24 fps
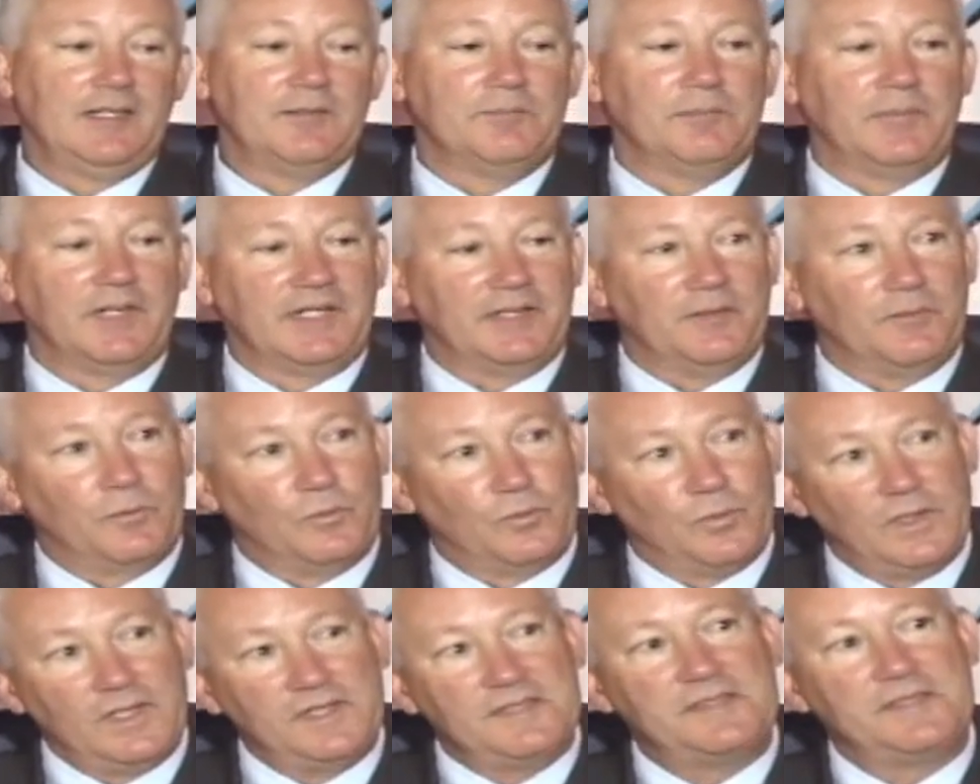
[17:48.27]
But it
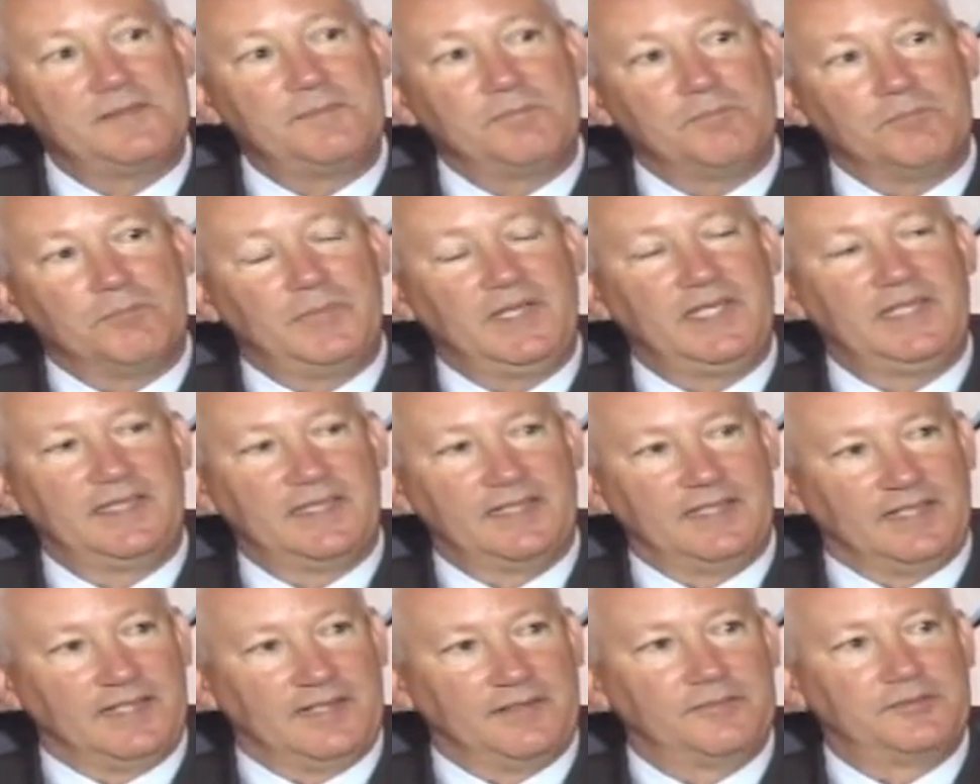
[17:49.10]
wasn't big
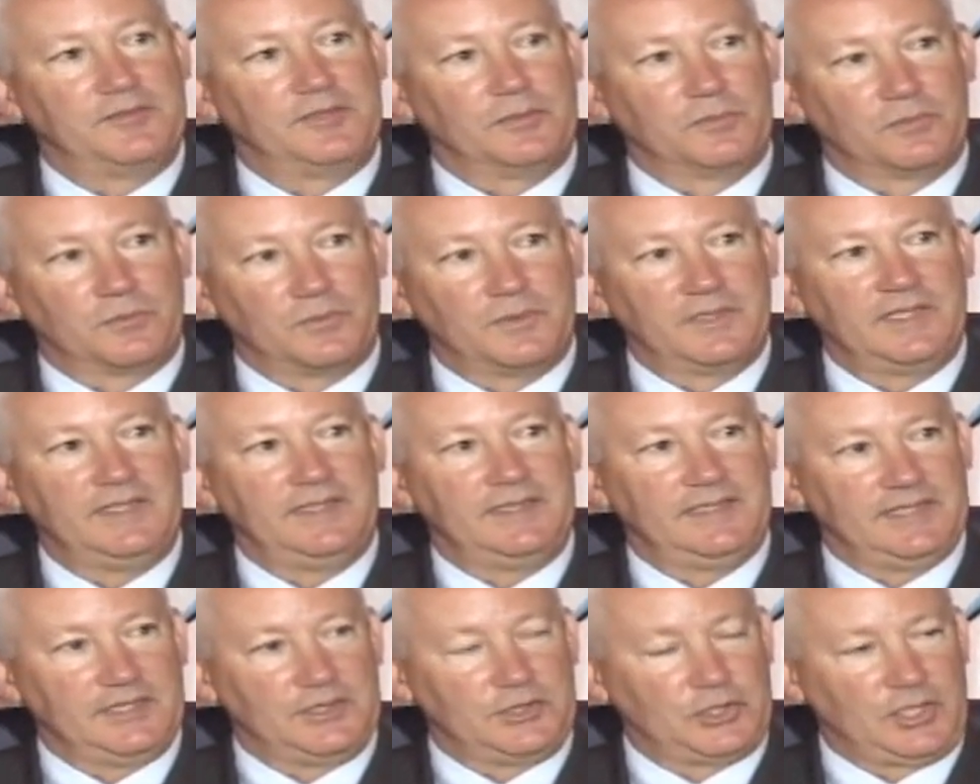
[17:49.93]
enough to
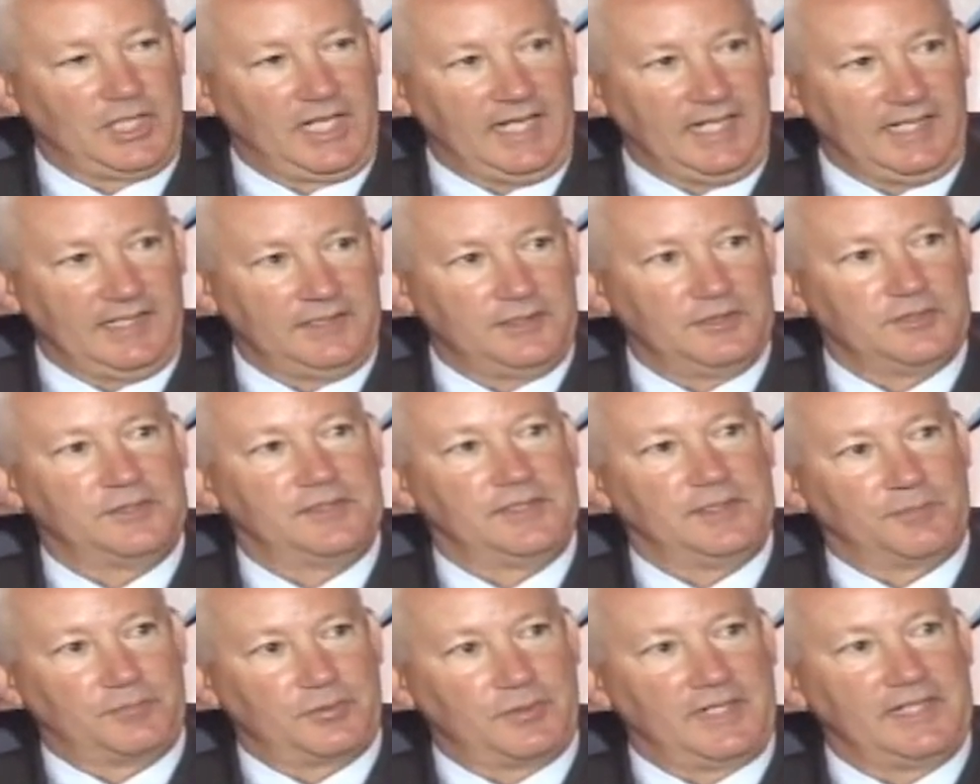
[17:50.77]
really change
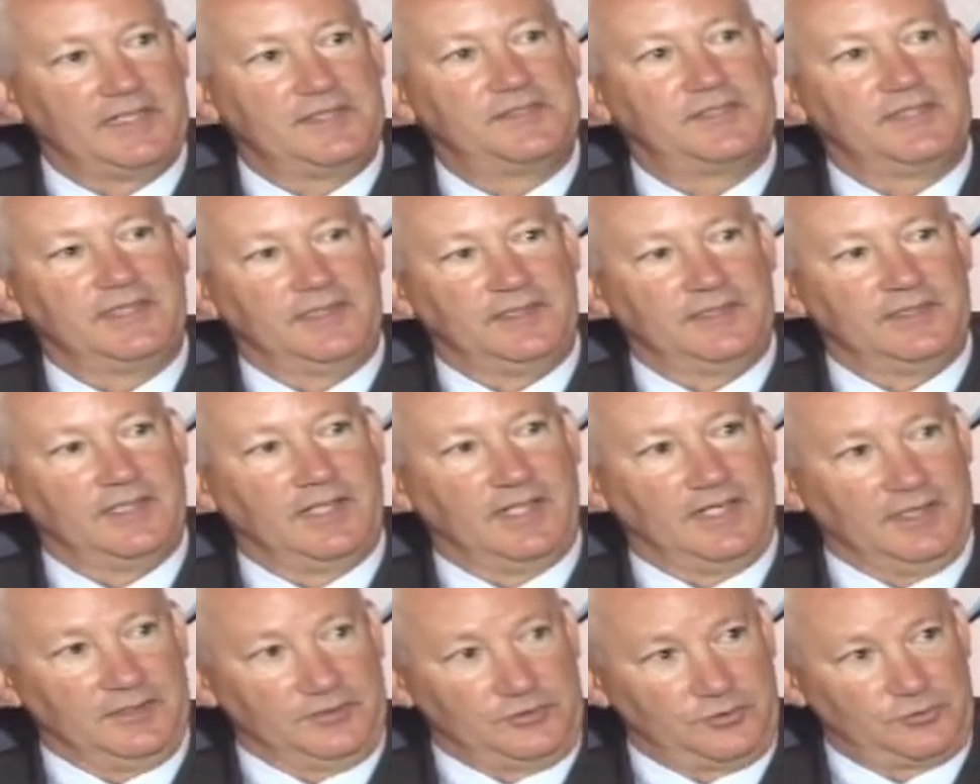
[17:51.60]
the pricing
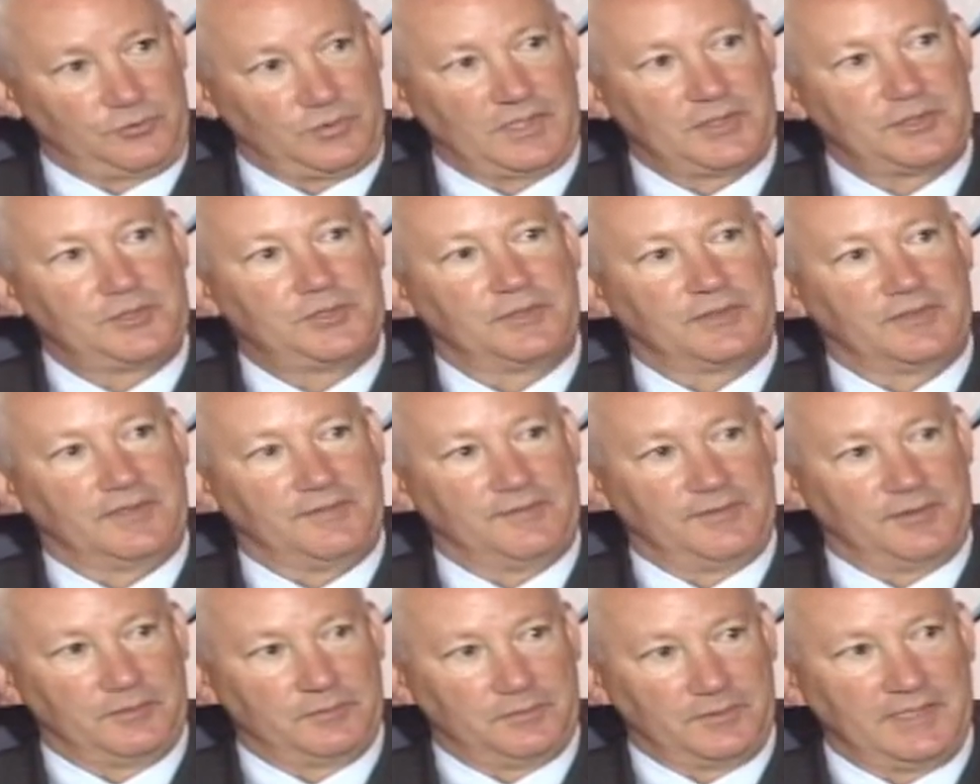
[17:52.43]
structure of
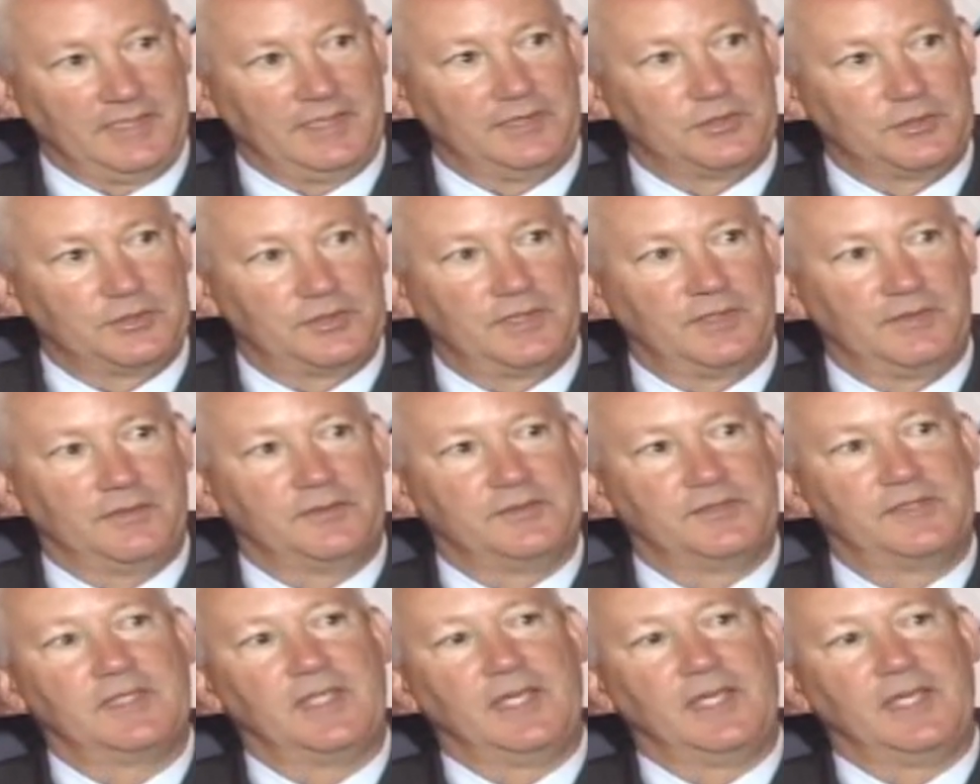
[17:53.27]
the reinsurance.